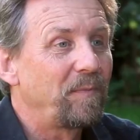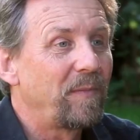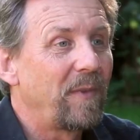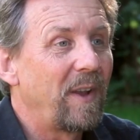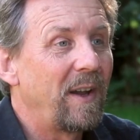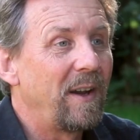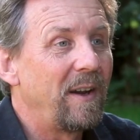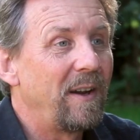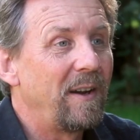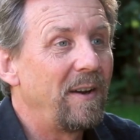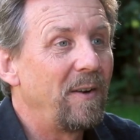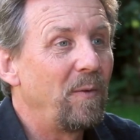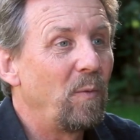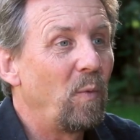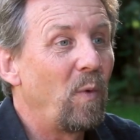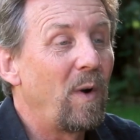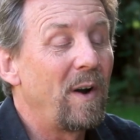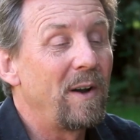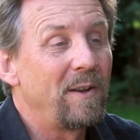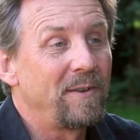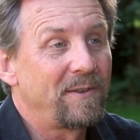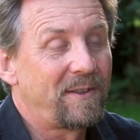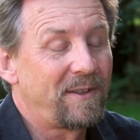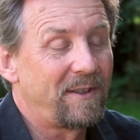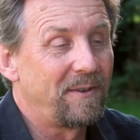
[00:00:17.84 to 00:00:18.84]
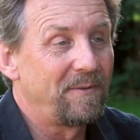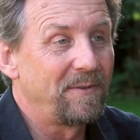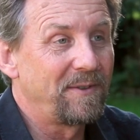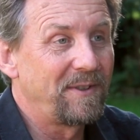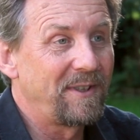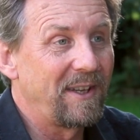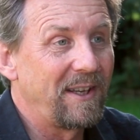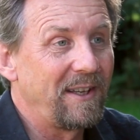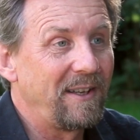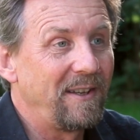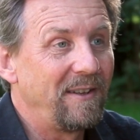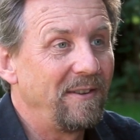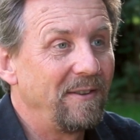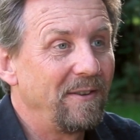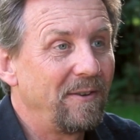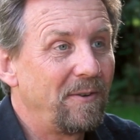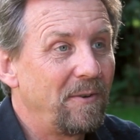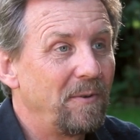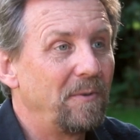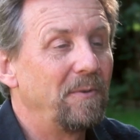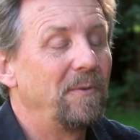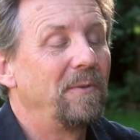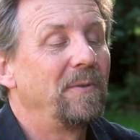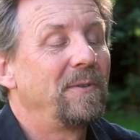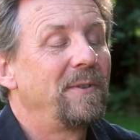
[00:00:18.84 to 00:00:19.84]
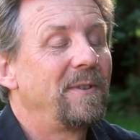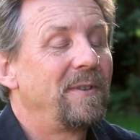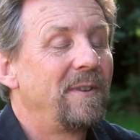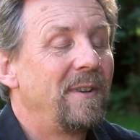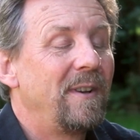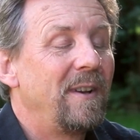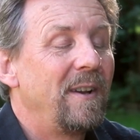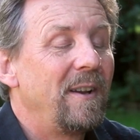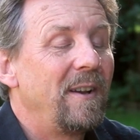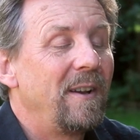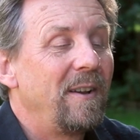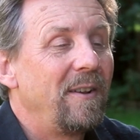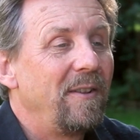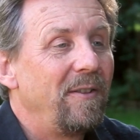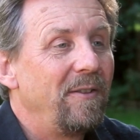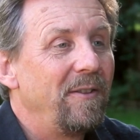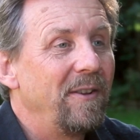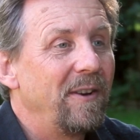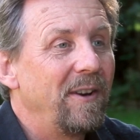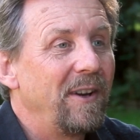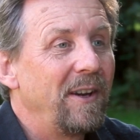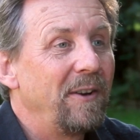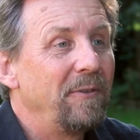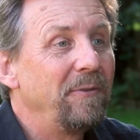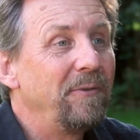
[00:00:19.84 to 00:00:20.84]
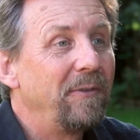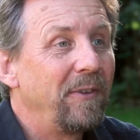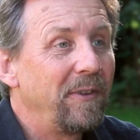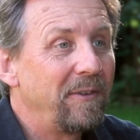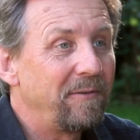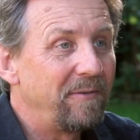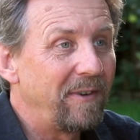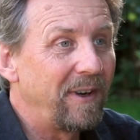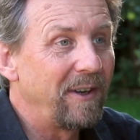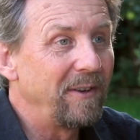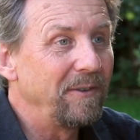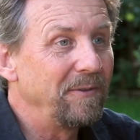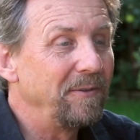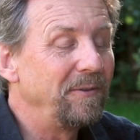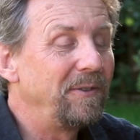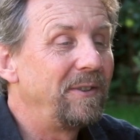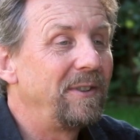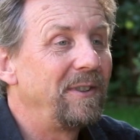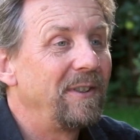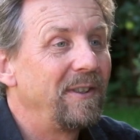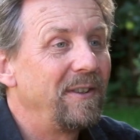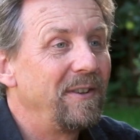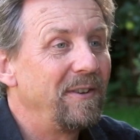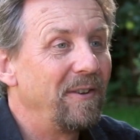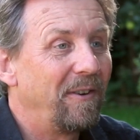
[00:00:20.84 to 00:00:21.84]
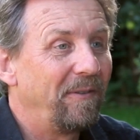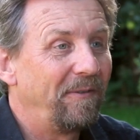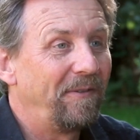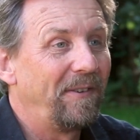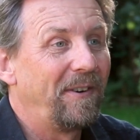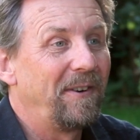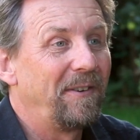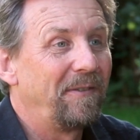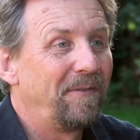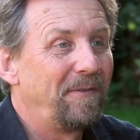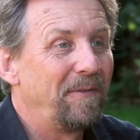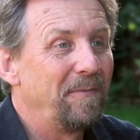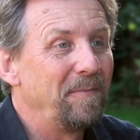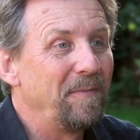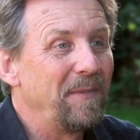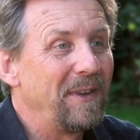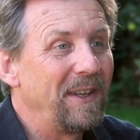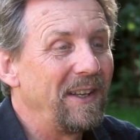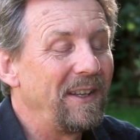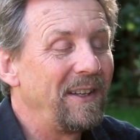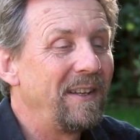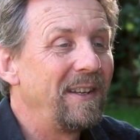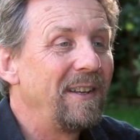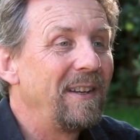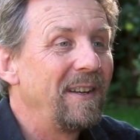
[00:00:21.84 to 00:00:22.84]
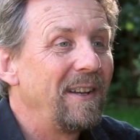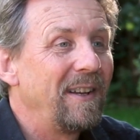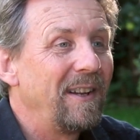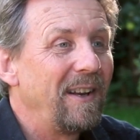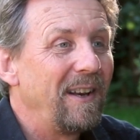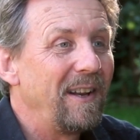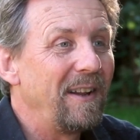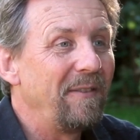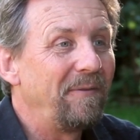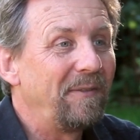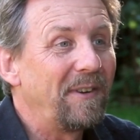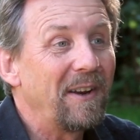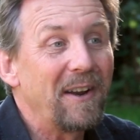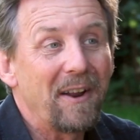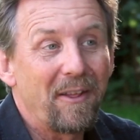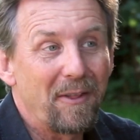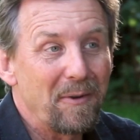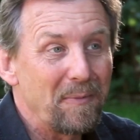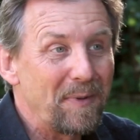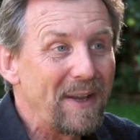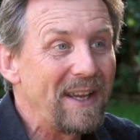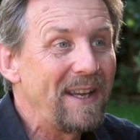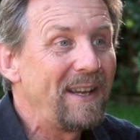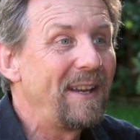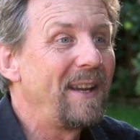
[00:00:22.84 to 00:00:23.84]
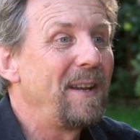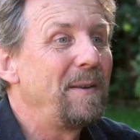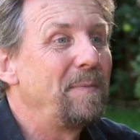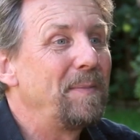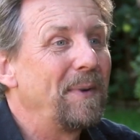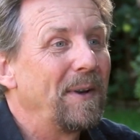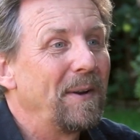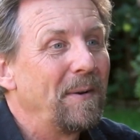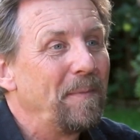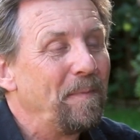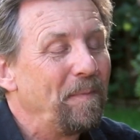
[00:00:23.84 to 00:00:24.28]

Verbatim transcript: uh, whilst I was taking the course that over the road, not far from me, lived another beekeeper.